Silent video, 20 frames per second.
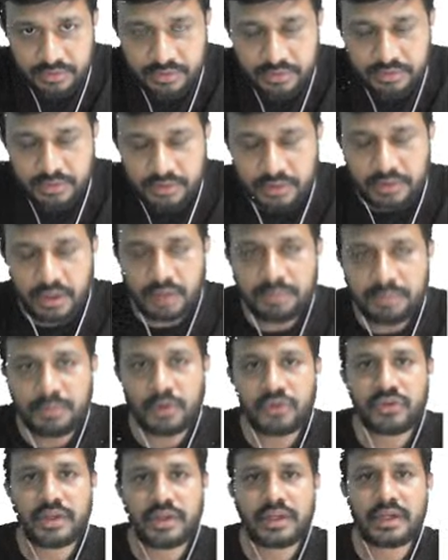the
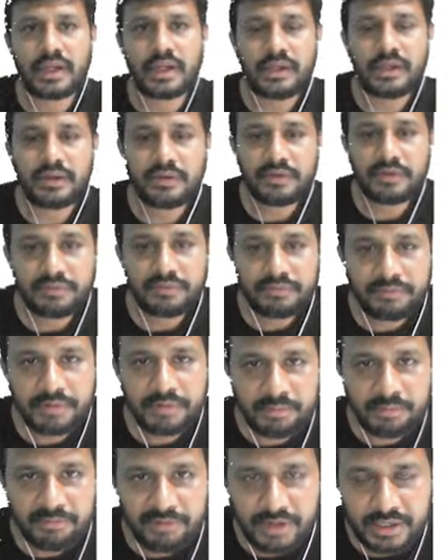topmost signal,
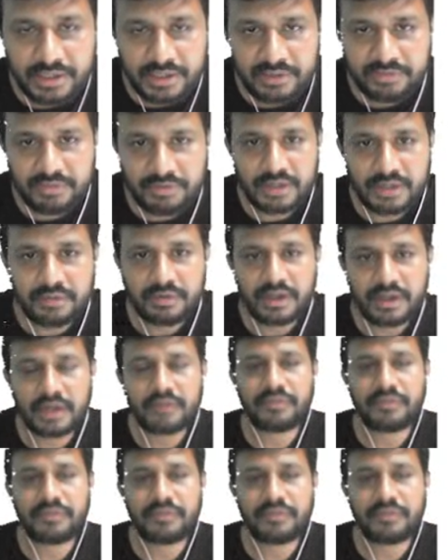from 1 is 1, and